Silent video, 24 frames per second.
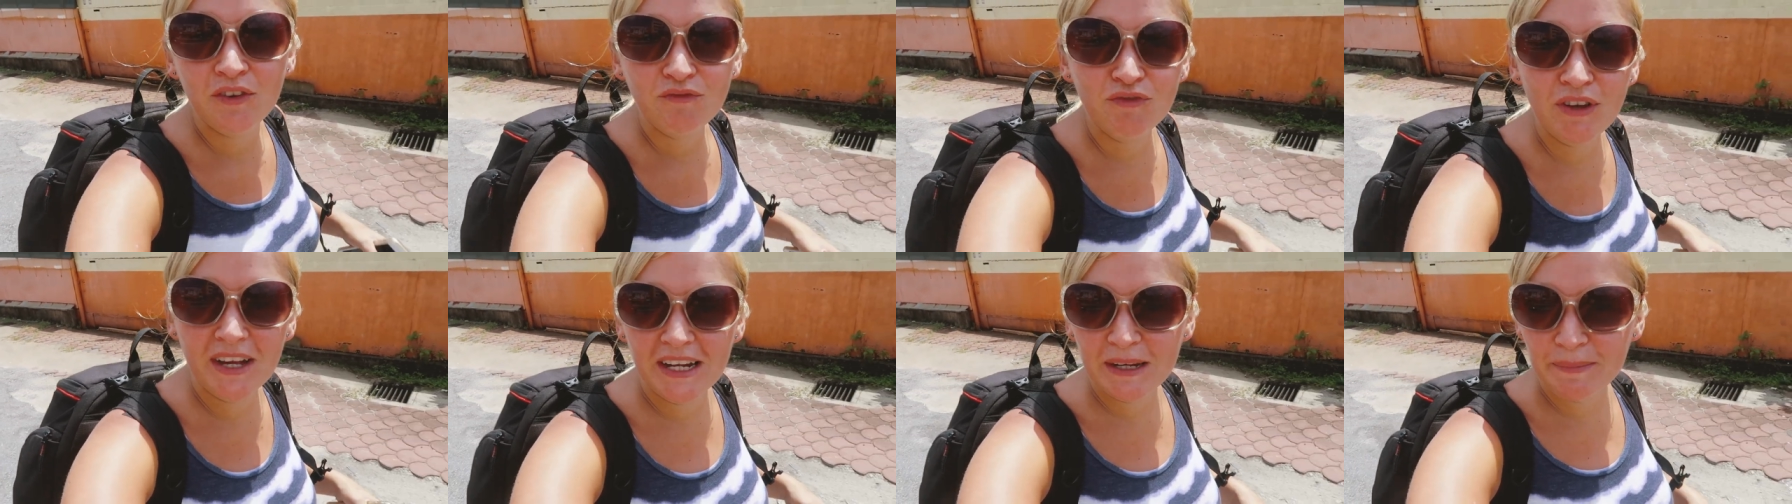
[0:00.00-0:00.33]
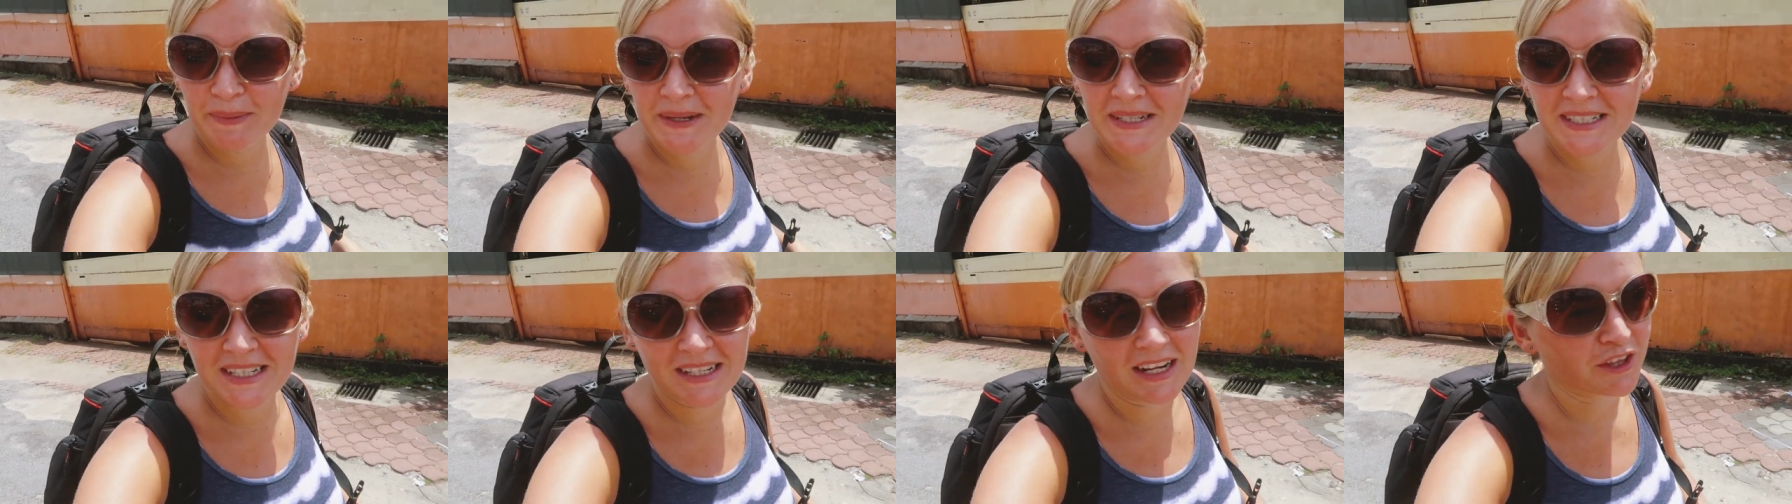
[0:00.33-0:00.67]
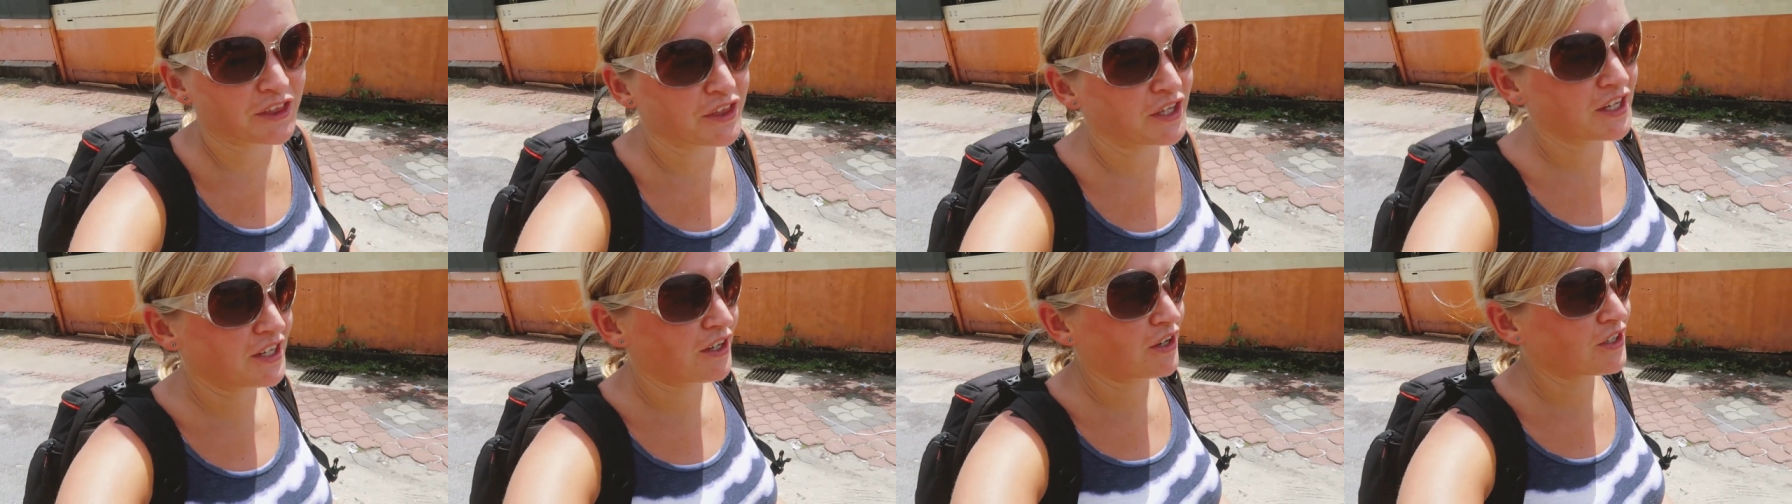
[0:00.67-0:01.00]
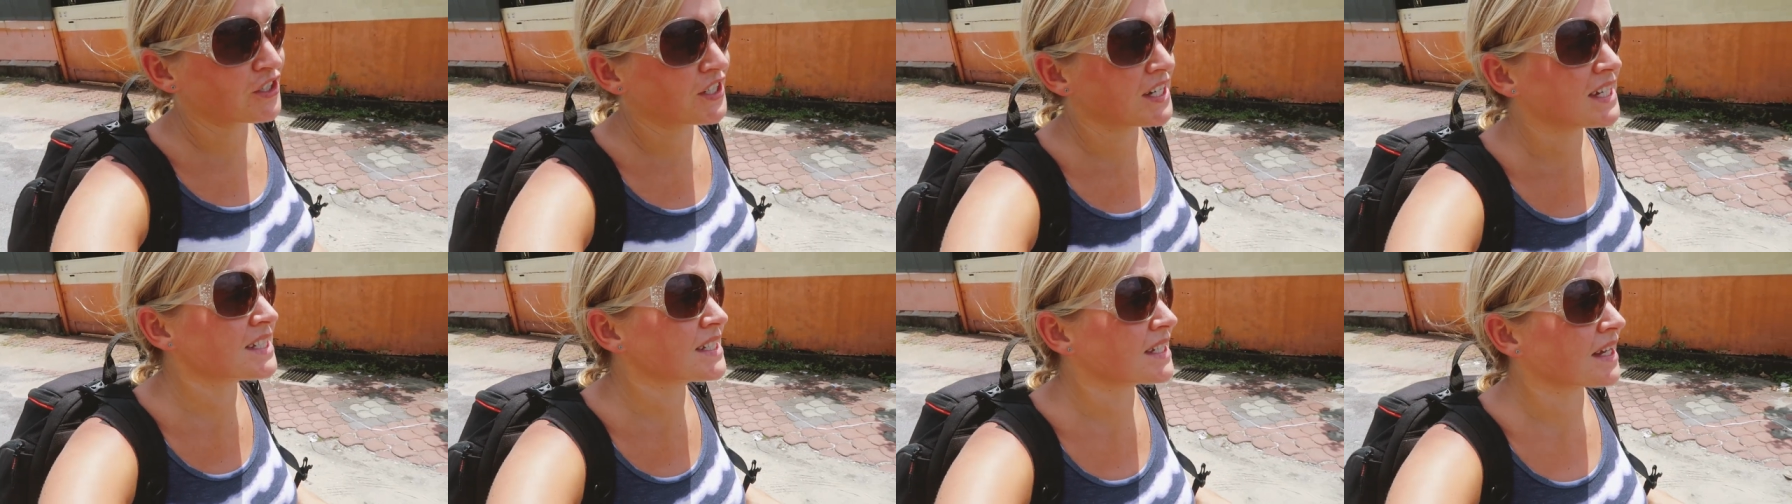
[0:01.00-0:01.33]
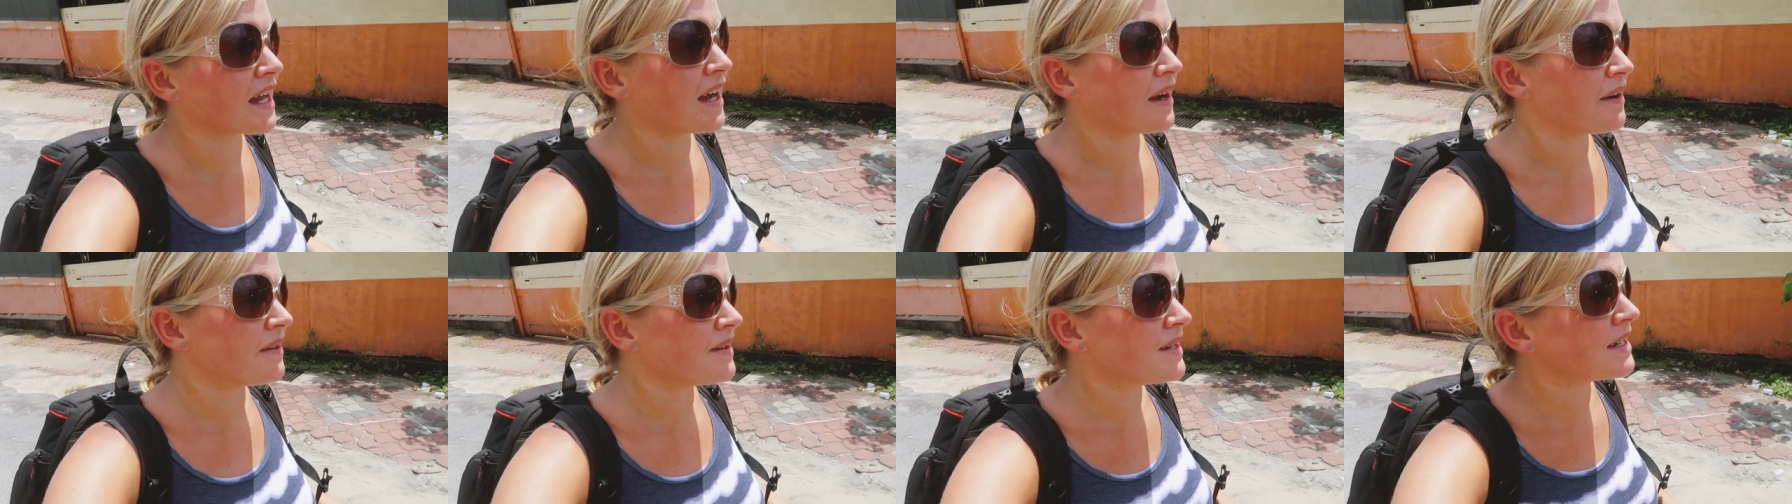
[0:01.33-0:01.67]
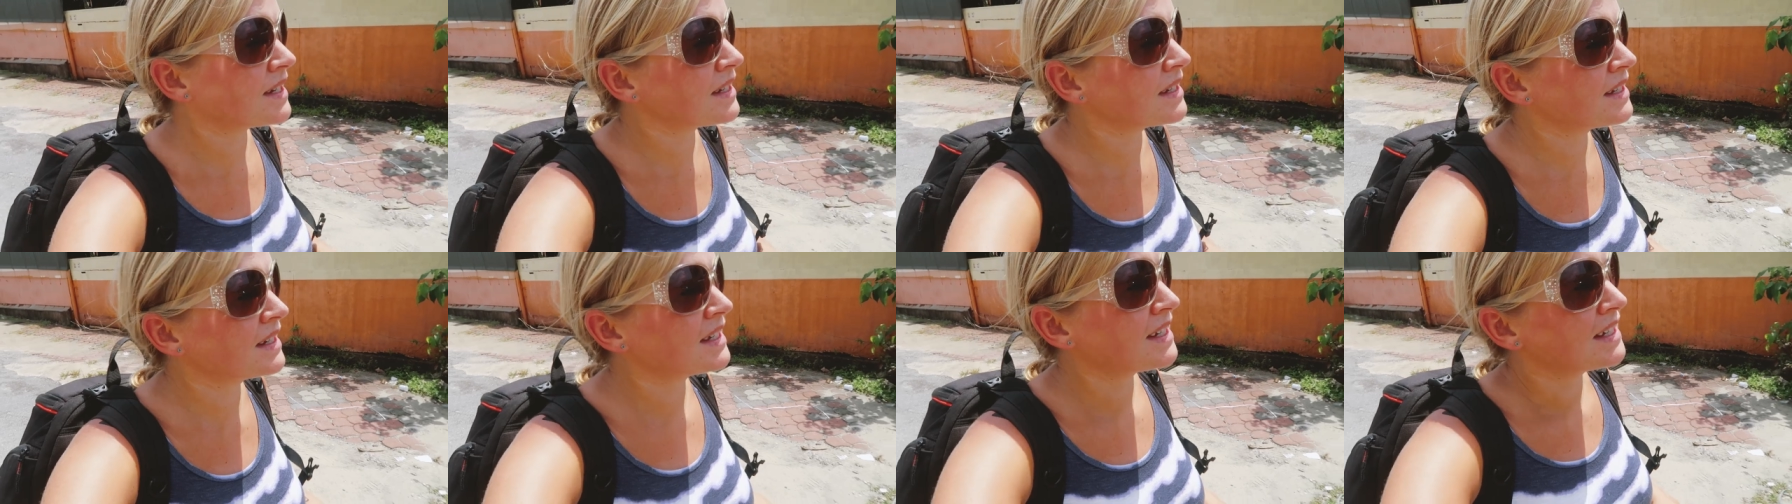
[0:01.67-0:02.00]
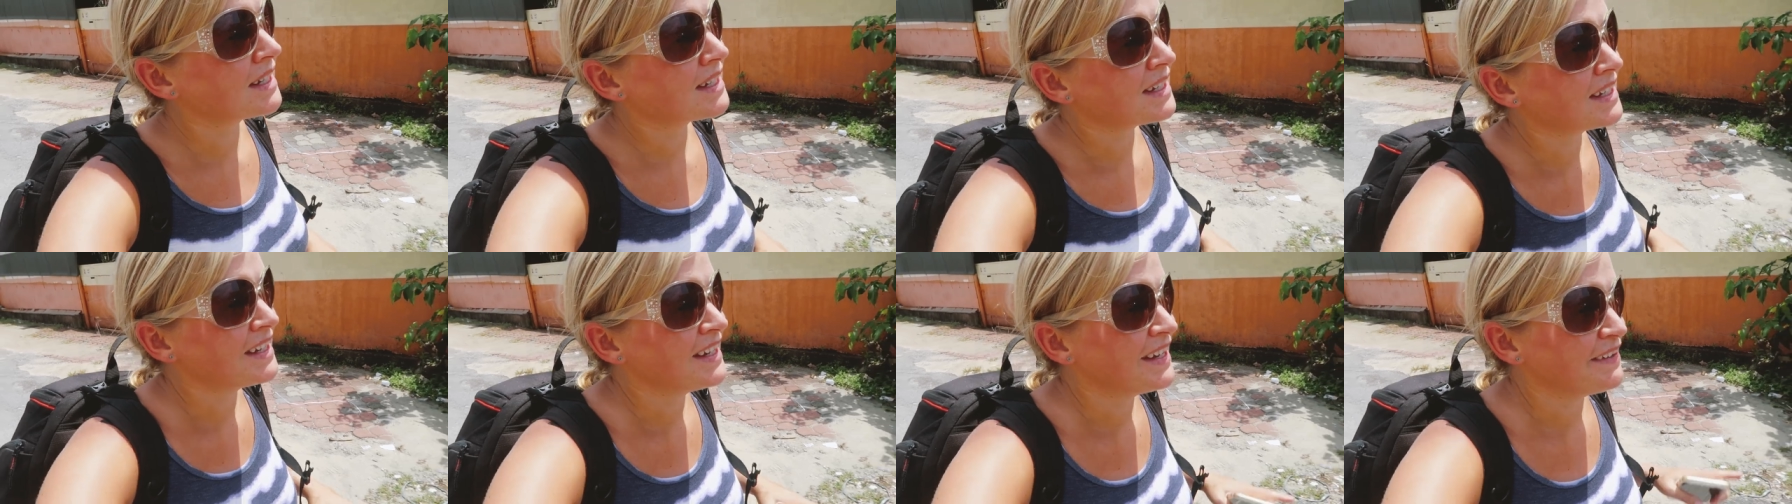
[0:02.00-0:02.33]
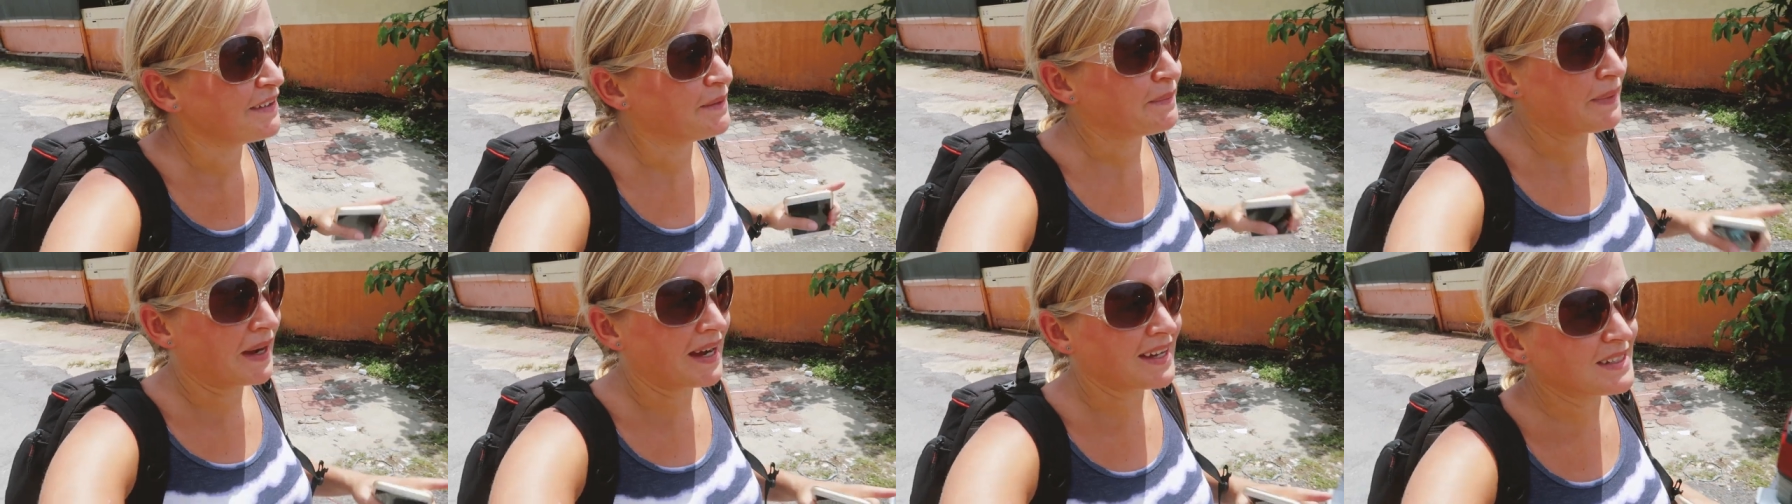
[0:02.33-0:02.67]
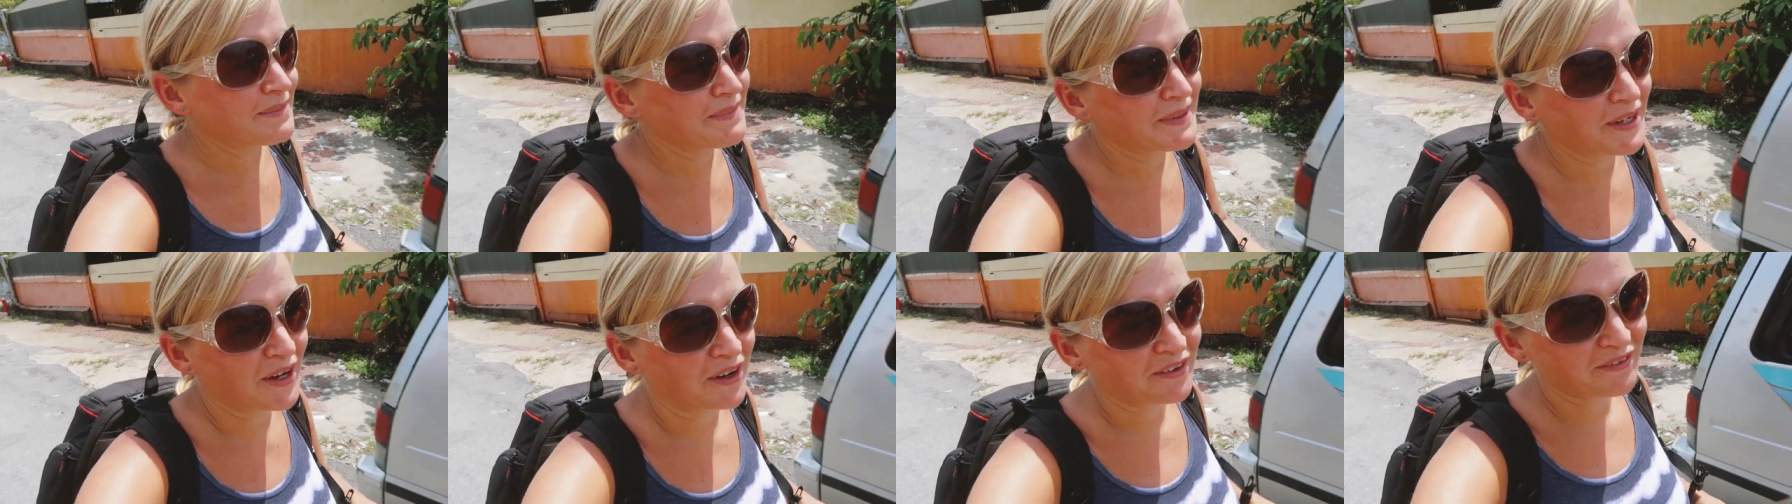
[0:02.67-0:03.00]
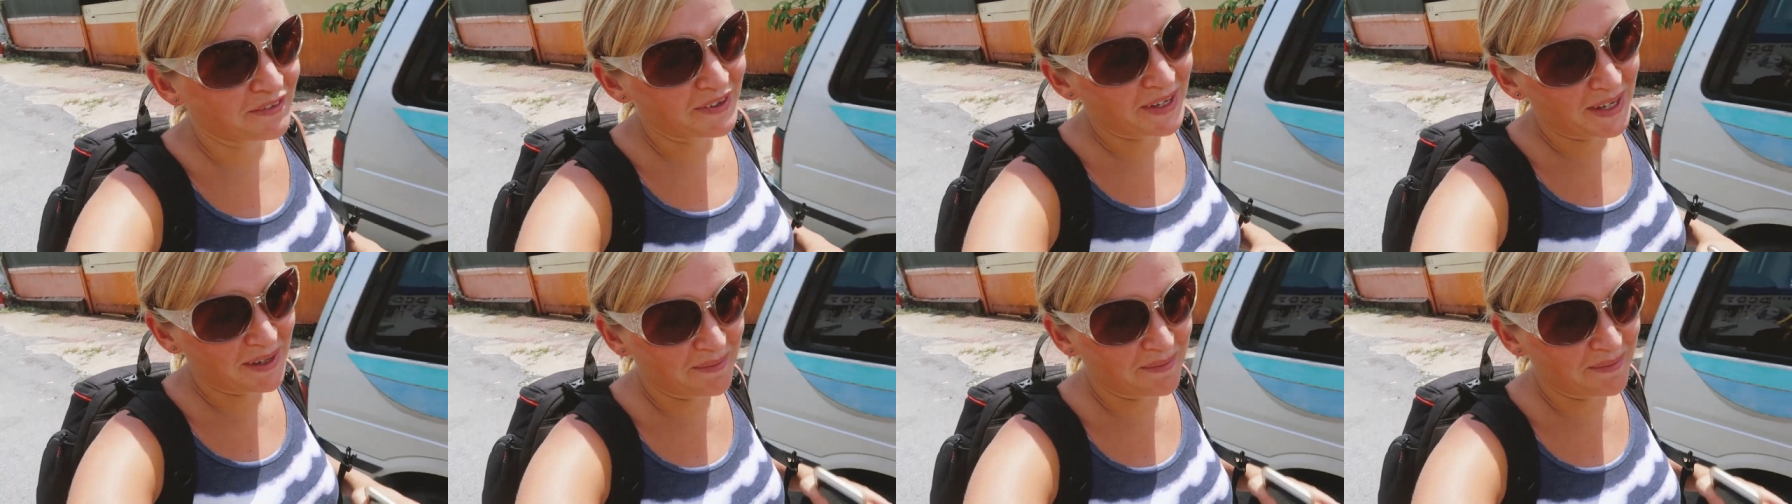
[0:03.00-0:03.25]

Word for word: really busy like 30 odd years ago. reminds me of,